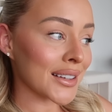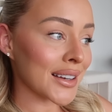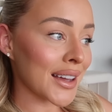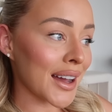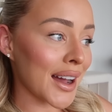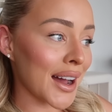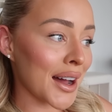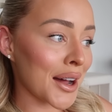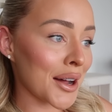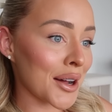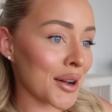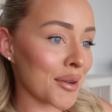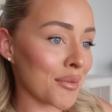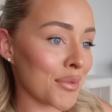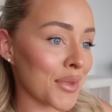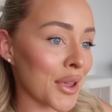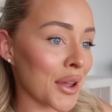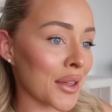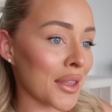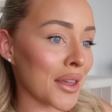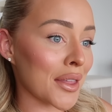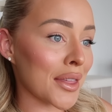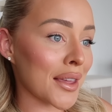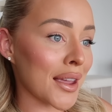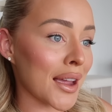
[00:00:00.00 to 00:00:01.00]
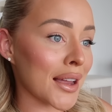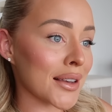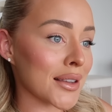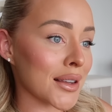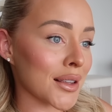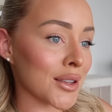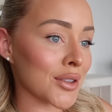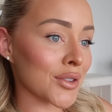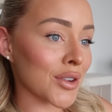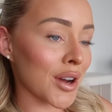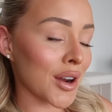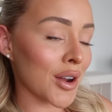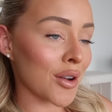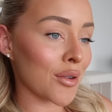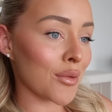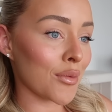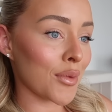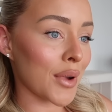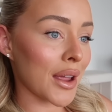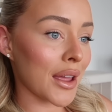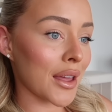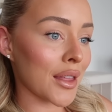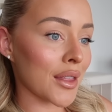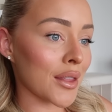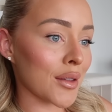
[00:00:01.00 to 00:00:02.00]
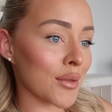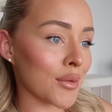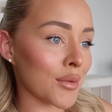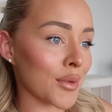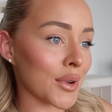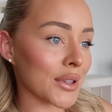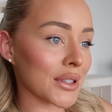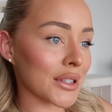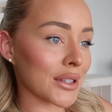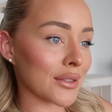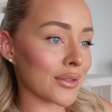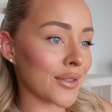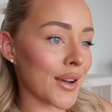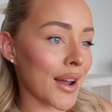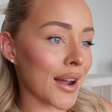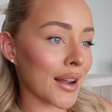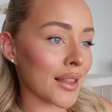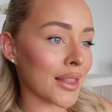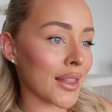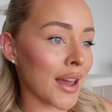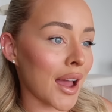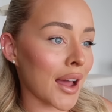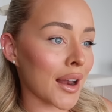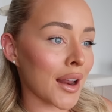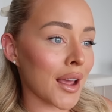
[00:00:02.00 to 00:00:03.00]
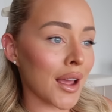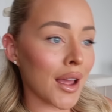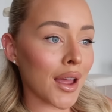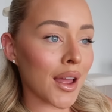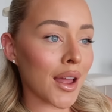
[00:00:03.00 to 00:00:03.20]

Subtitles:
The only thing I did struggle with was the fact that